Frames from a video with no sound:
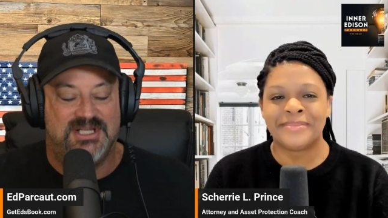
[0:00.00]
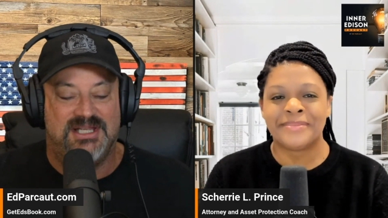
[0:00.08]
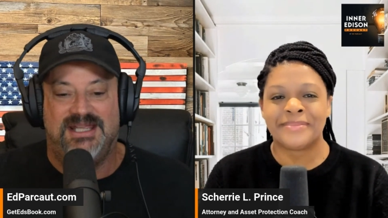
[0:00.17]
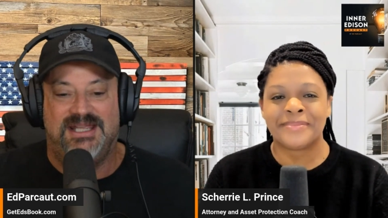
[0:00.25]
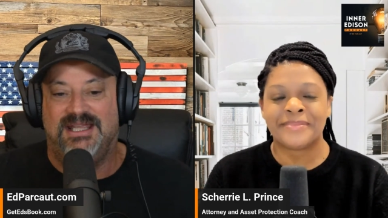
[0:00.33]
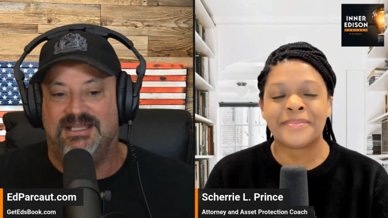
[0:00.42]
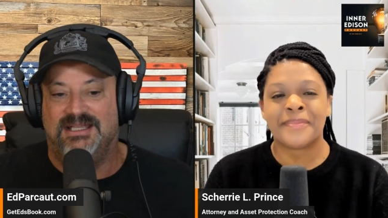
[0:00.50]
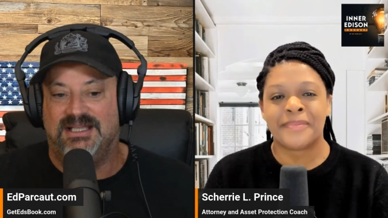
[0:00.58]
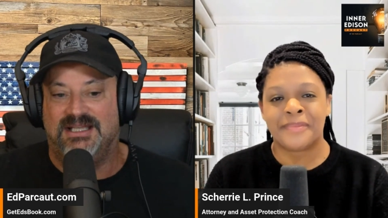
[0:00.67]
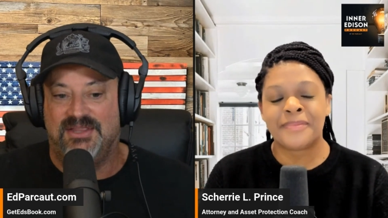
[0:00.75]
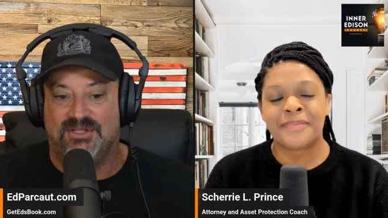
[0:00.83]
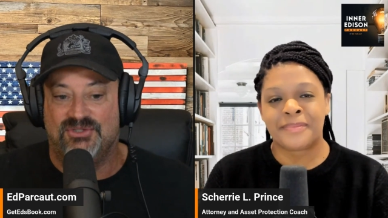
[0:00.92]
Speaker 1: And I
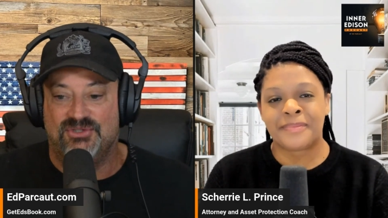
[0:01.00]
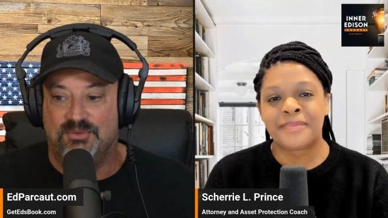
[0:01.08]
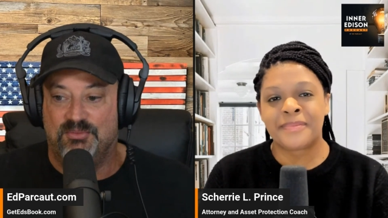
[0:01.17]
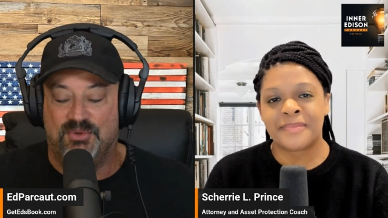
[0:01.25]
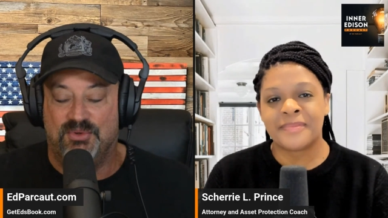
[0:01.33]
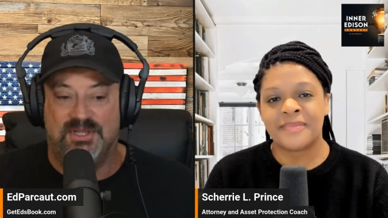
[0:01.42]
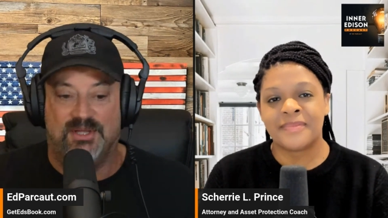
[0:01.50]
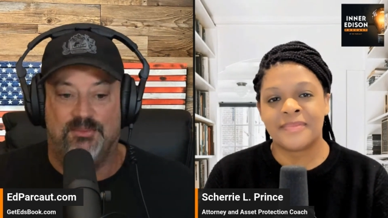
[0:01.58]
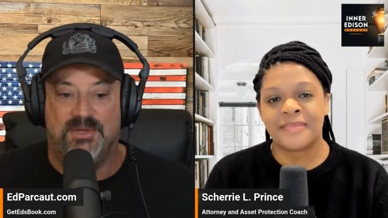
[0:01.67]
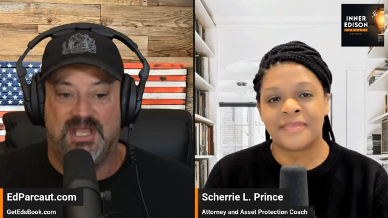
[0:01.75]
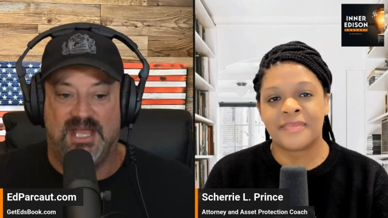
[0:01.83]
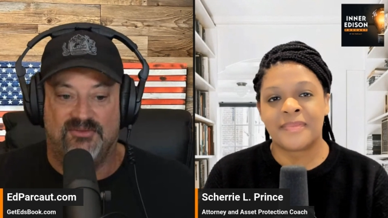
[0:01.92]
think it's so important that we
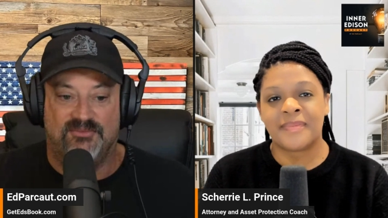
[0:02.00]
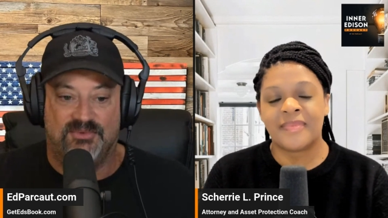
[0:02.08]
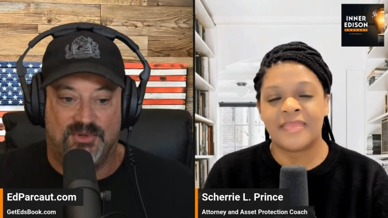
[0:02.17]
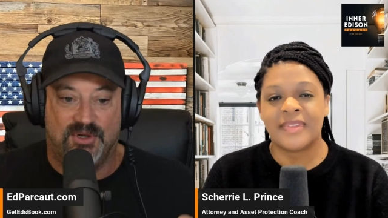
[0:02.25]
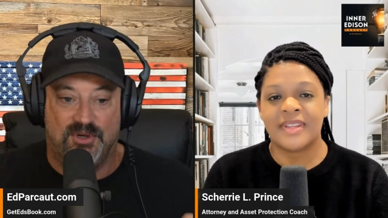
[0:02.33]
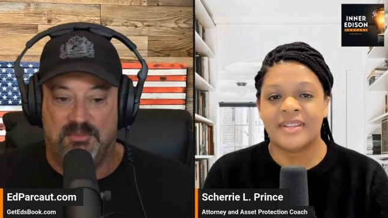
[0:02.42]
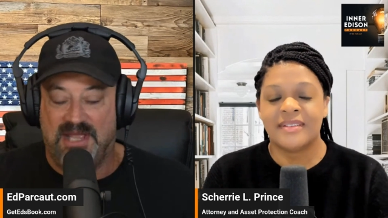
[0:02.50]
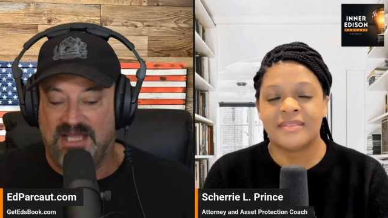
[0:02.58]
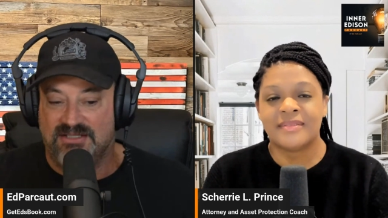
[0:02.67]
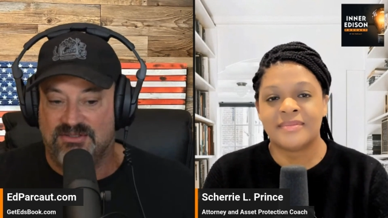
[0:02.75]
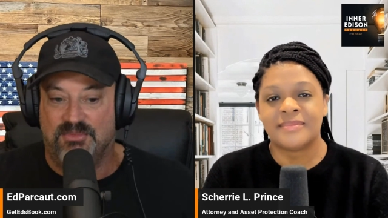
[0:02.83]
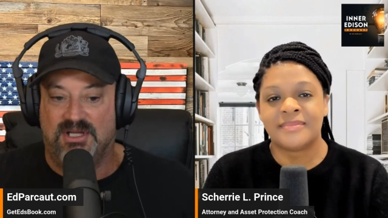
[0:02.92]
have go to
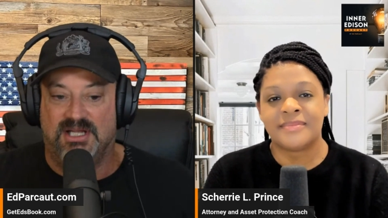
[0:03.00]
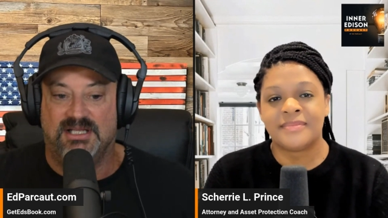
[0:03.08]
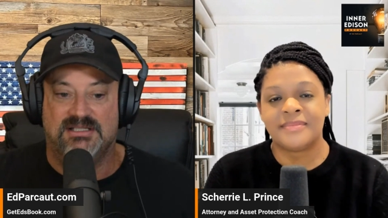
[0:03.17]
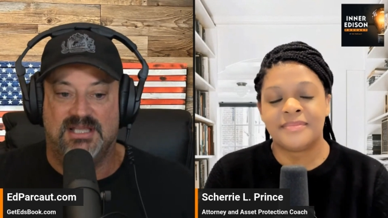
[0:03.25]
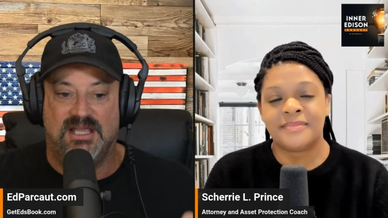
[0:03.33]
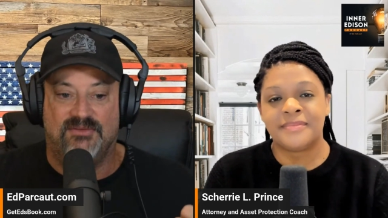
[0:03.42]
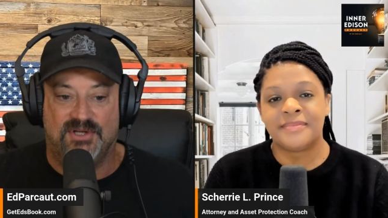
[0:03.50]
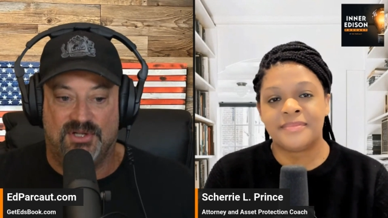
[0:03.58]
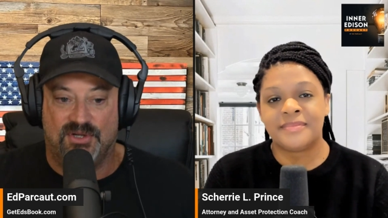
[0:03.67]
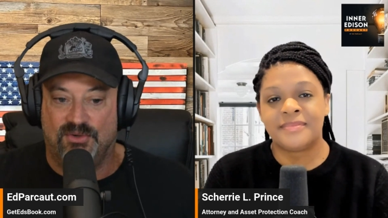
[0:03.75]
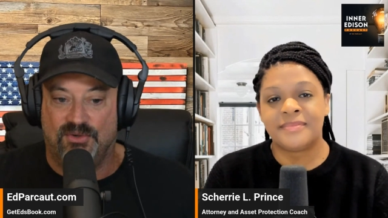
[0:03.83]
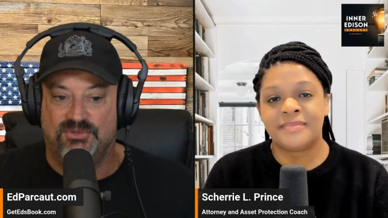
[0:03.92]
masterminds, have a
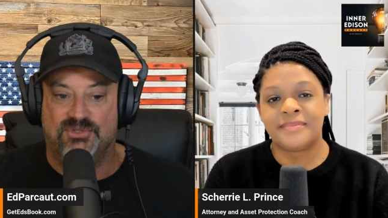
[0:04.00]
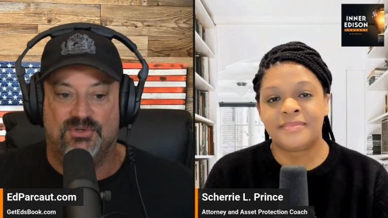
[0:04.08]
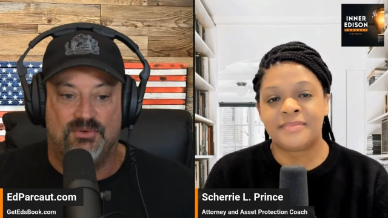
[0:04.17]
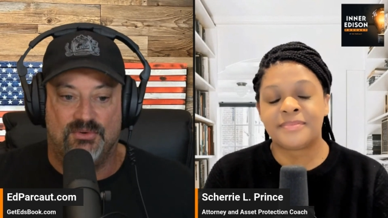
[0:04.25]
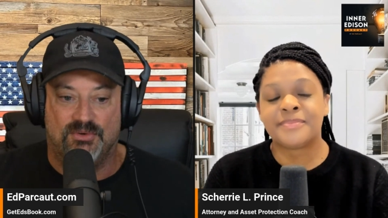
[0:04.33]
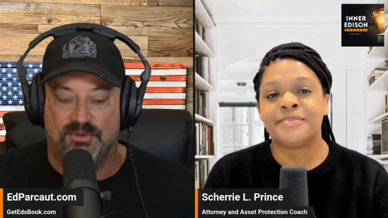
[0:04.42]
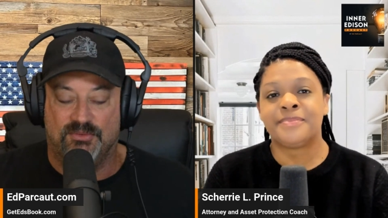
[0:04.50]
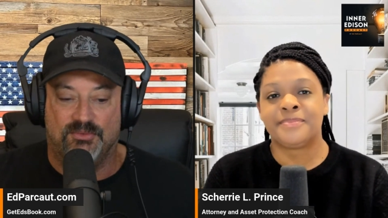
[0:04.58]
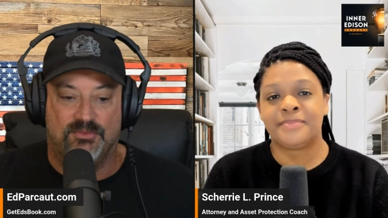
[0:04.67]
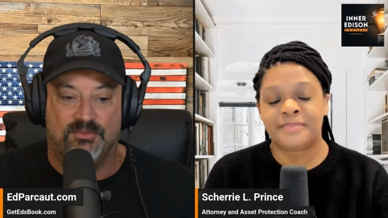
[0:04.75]
coach, a corner